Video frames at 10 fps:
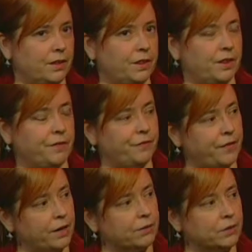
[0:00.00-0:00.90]
The
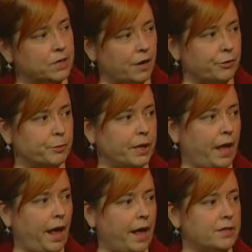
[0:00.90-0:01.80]
federal government
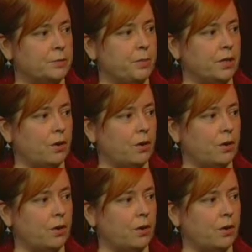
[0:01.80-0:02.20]
has been